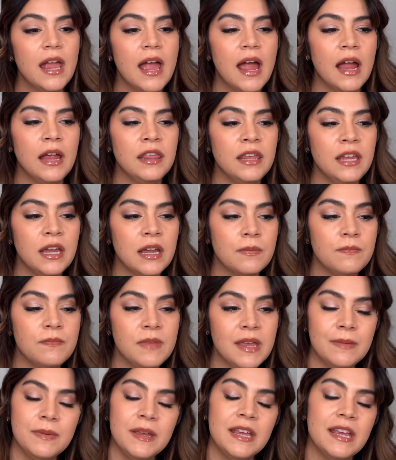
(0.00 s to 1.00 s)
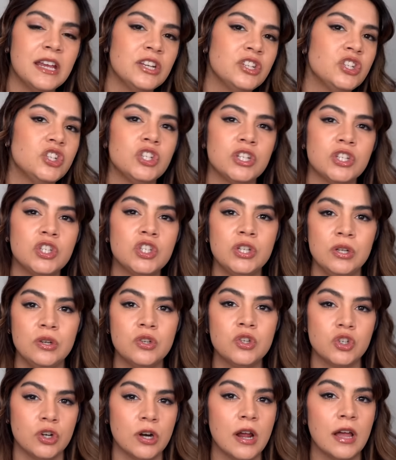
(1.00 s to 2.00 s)
I think maybe it's just too
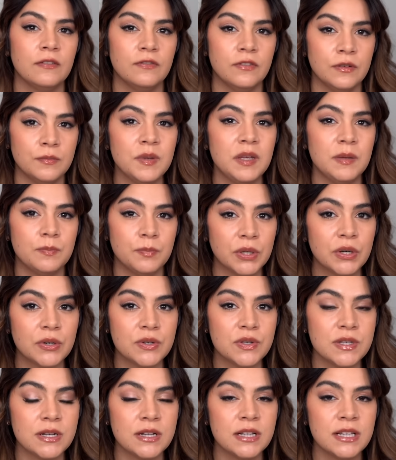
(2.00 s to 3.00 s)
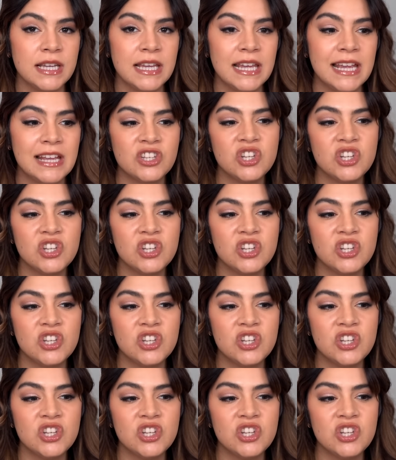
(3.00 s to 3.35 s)
strong for me personally.